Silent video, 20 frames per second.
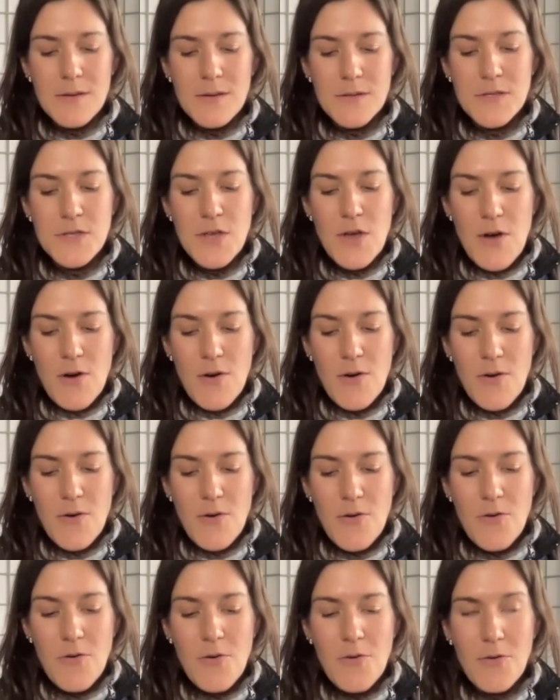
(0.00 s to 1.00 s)

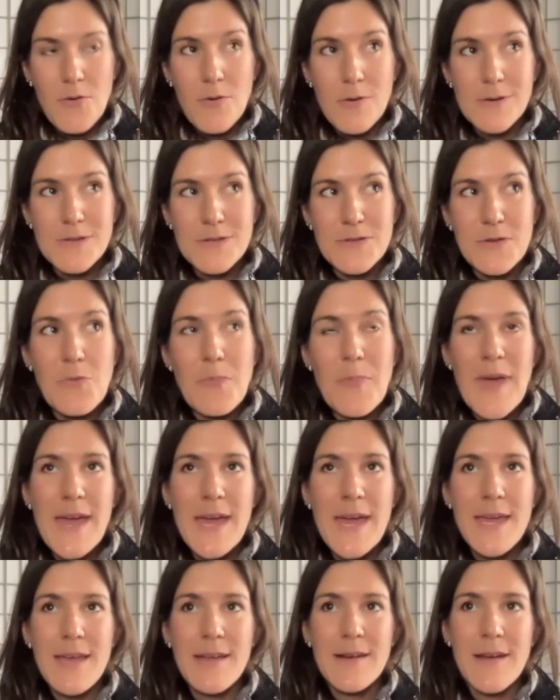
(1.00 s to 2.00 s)
So
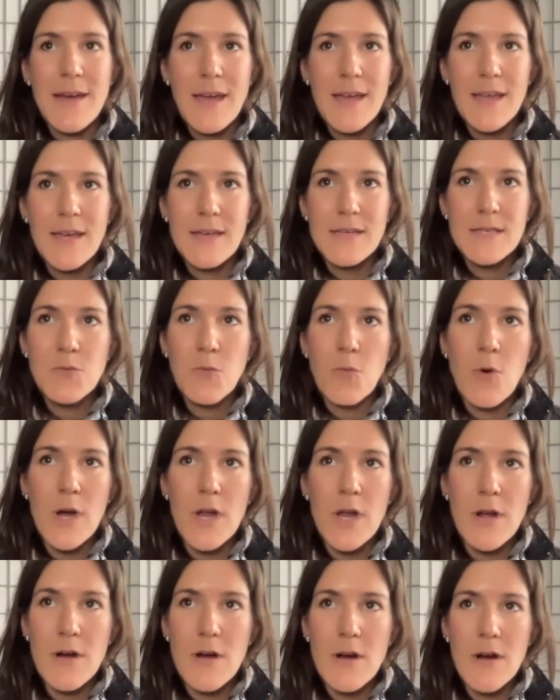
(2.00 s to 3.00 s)
pain, I guess,
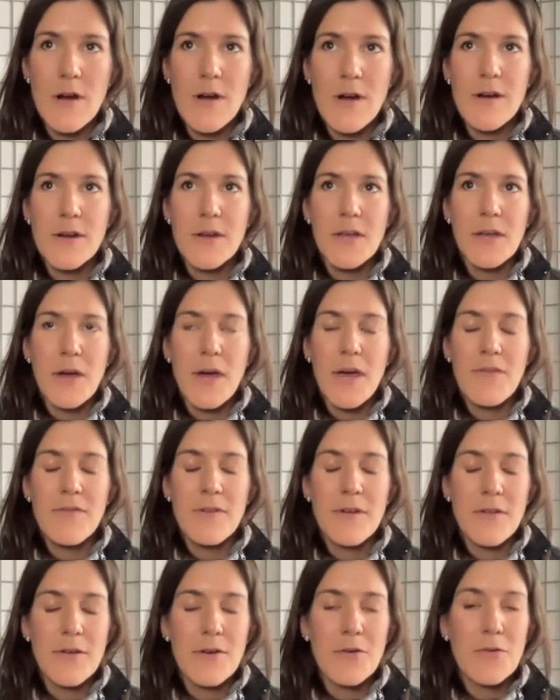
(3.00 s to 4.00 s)
I have
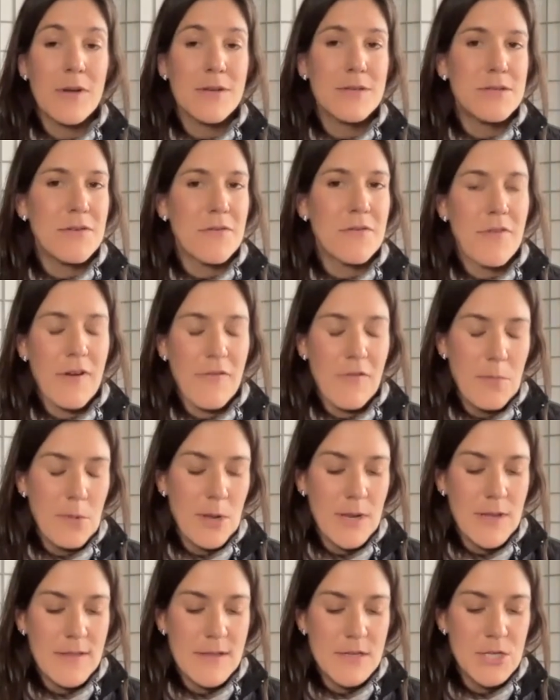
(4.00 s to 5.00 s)
another question for
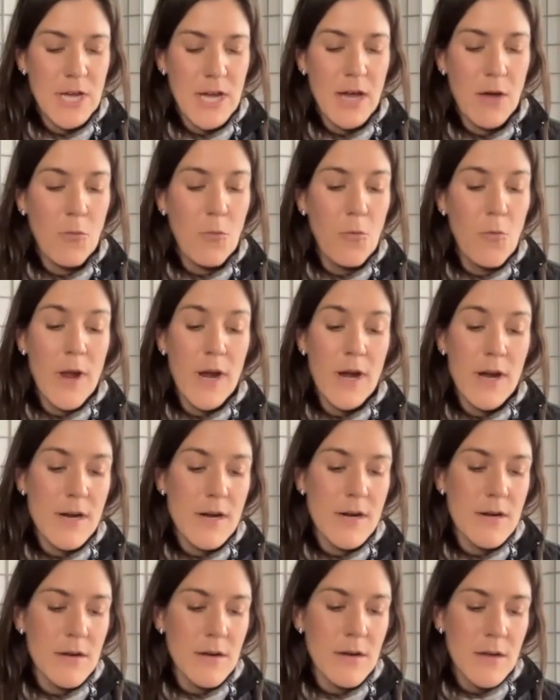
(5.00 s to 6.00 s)
everybody in the chat.
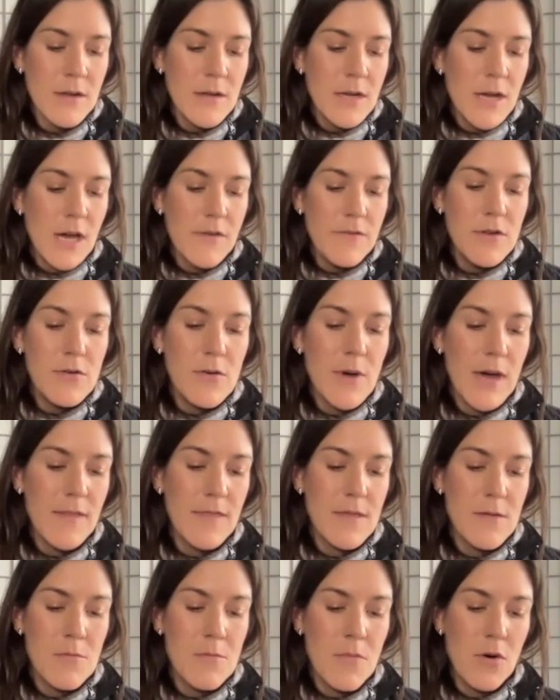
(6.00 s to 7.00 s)
Where have you
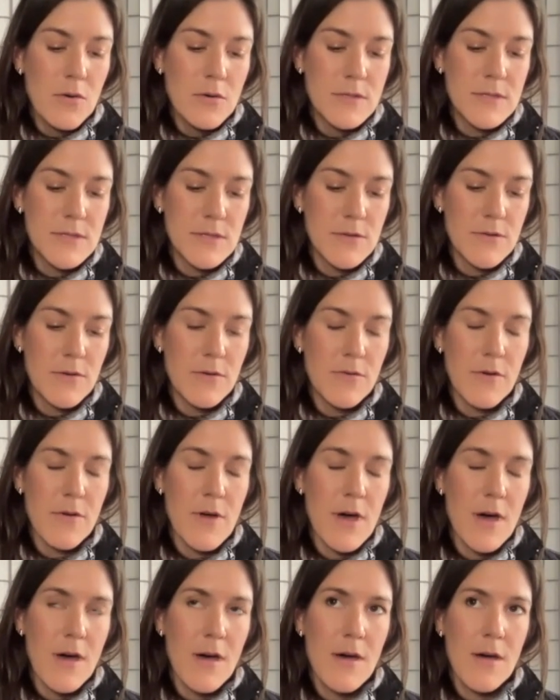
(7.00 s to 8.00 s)
had the most,
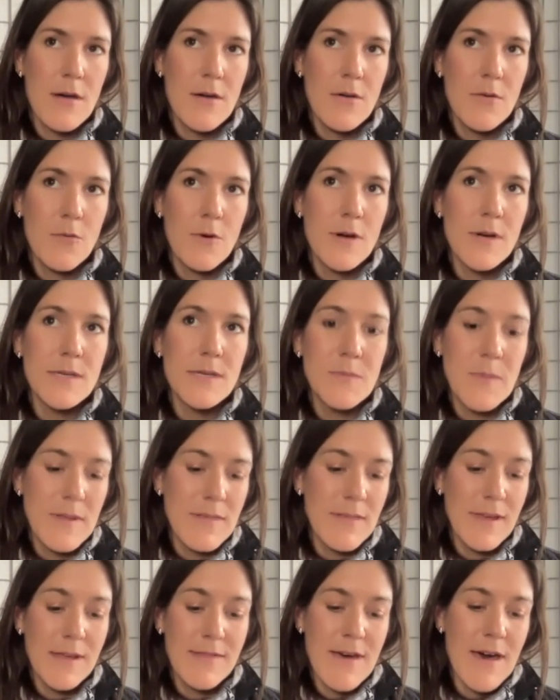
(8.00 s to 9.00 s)
where has
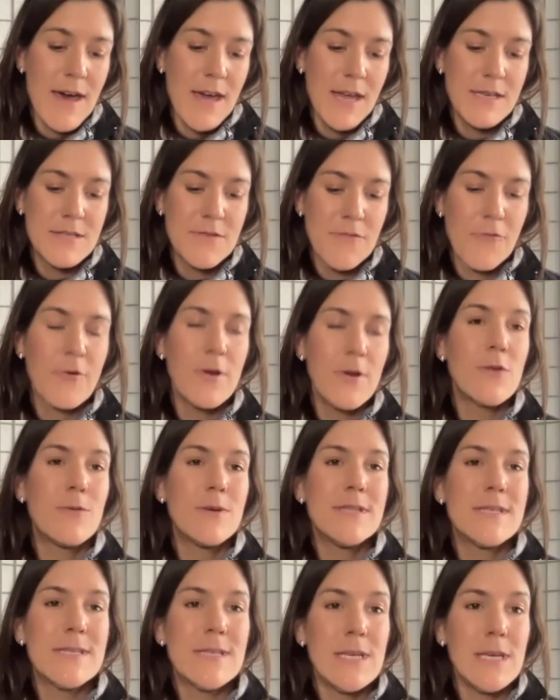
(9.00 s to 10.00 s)
been like the highest
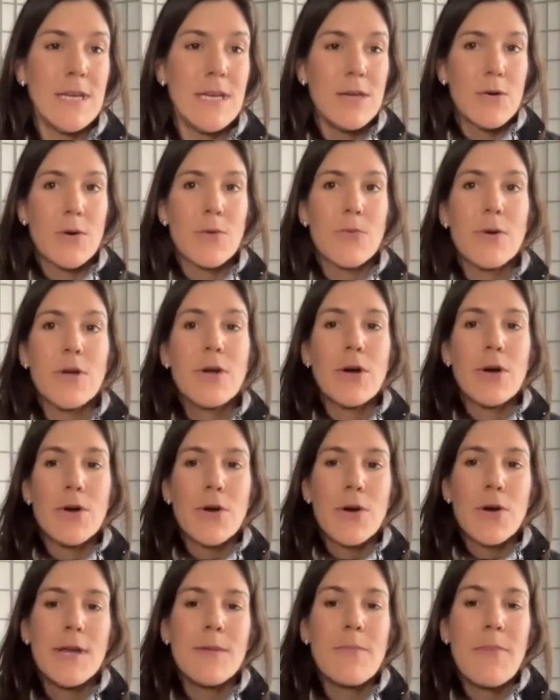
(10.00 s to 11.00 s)
frequency or
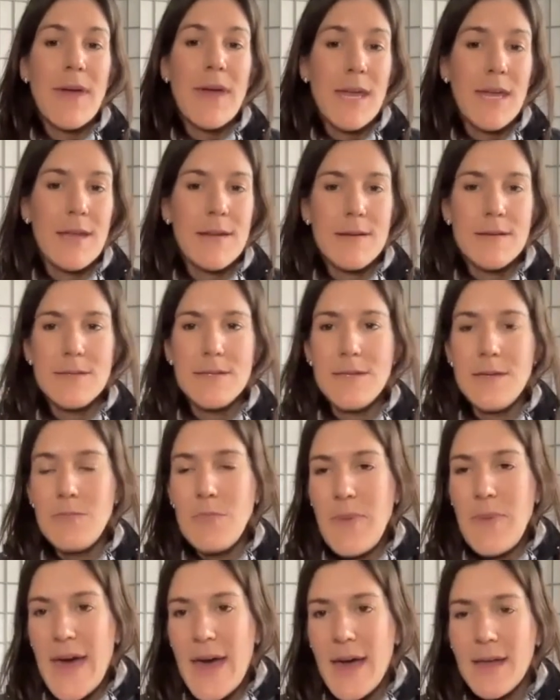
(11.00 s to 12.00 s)
recurring pain? Is it
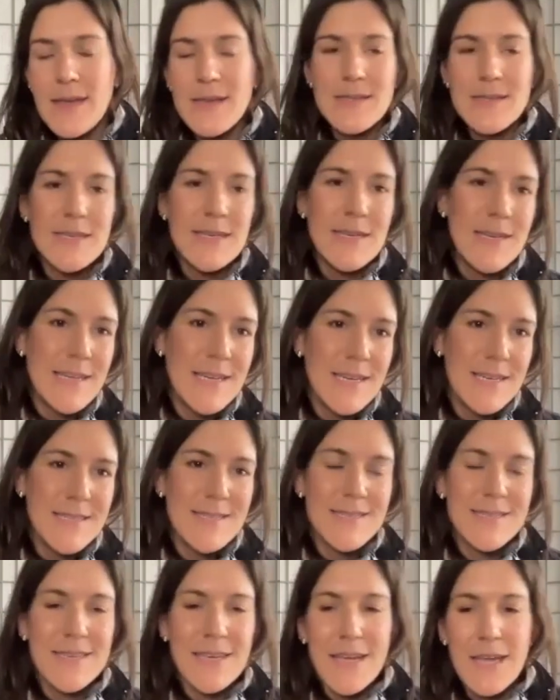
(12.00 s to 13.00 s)
back? Is it knees?
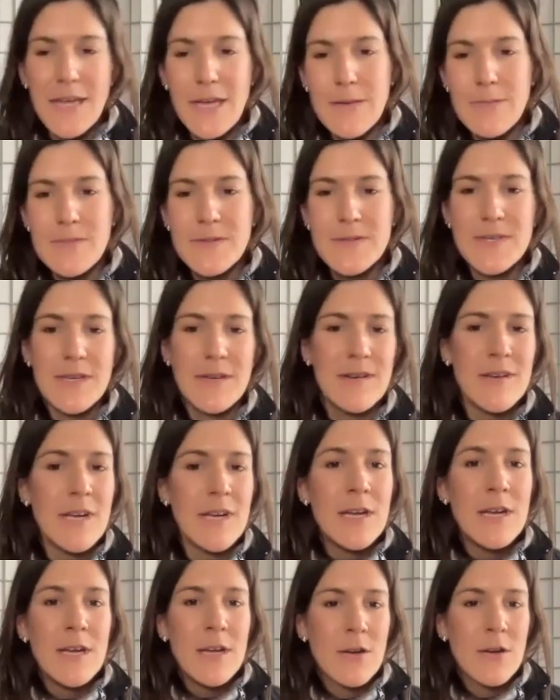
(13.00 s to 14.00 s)
Is it hips? And
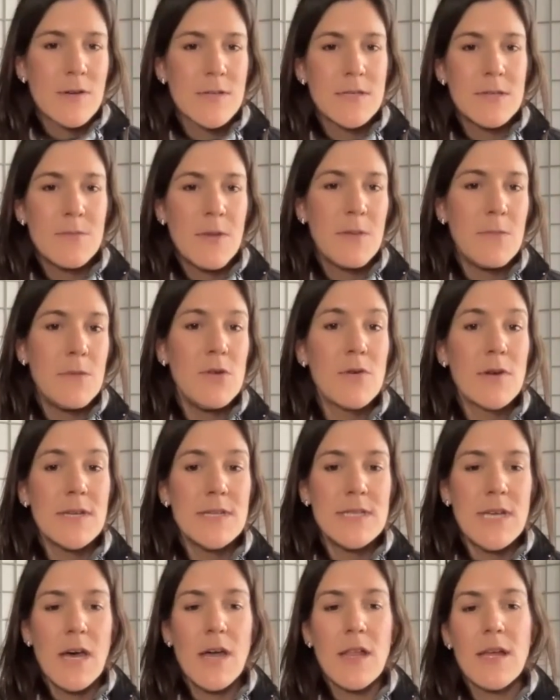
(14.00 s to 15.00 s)
Kristen, maybe you can
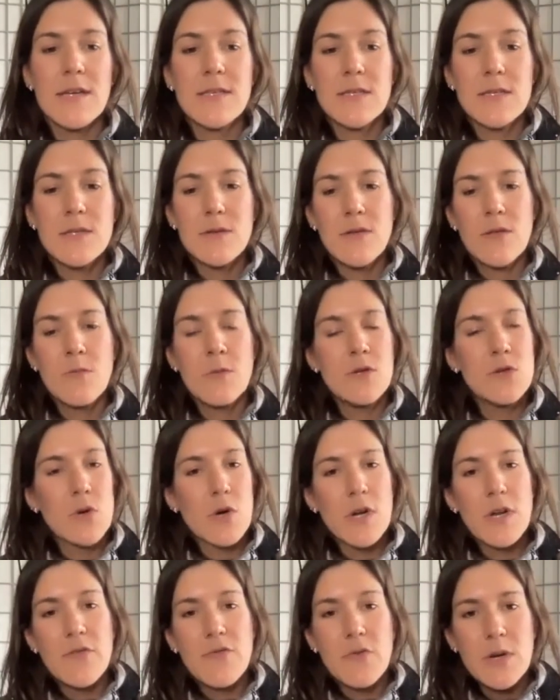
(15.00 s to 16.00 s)
tell us the
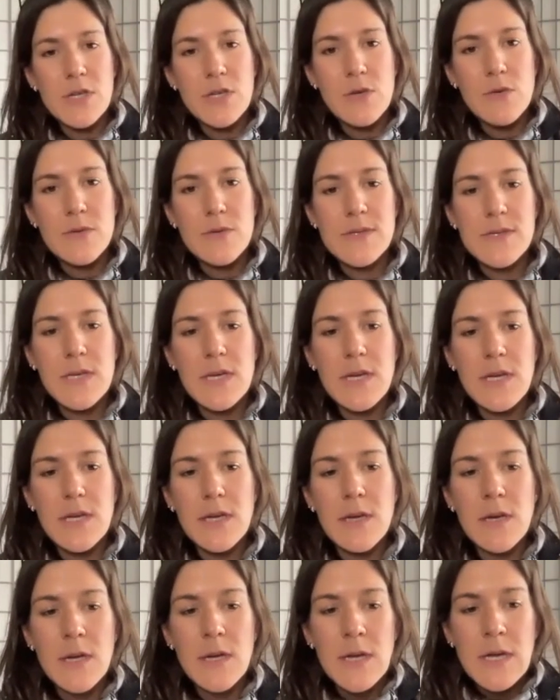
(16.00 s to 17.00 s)
majority of what you
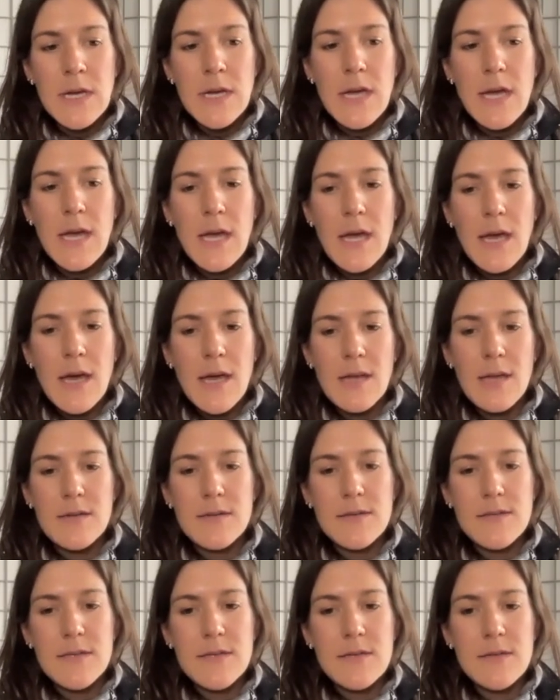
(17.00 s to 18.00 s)
see
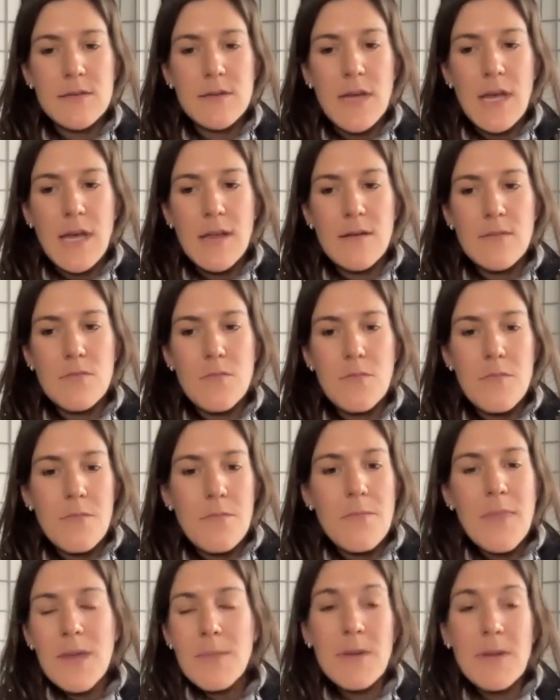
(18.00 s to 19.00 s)
and
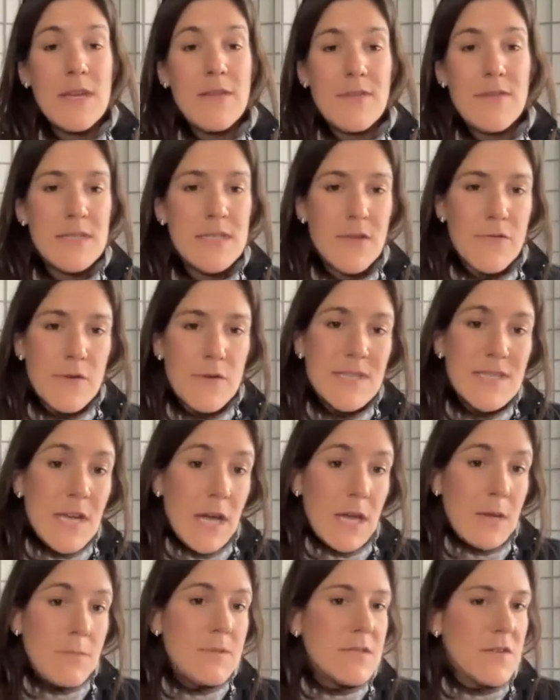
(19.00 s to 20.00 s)
maybe even different
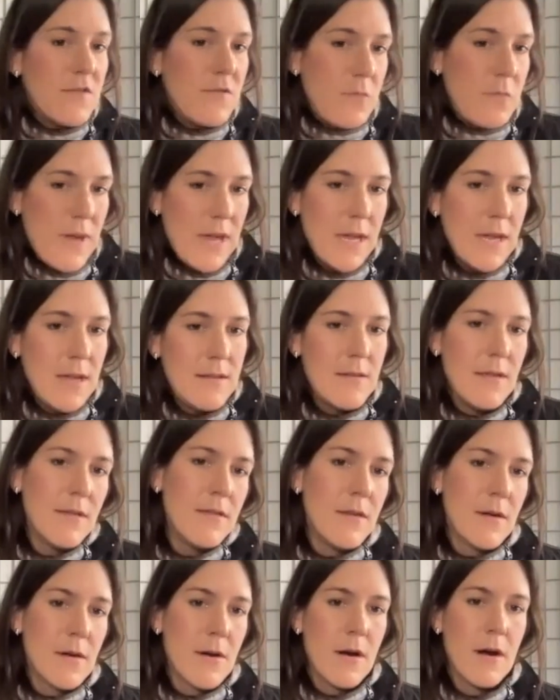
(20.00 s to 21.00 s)
types of pain that
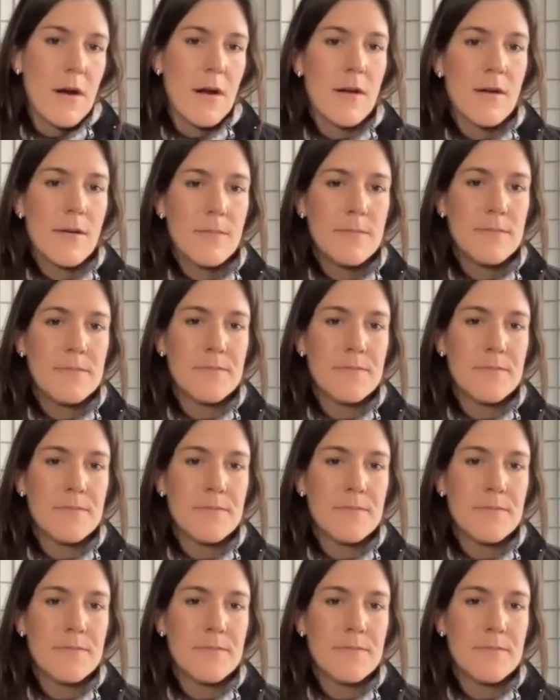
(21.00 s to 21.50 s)
there are.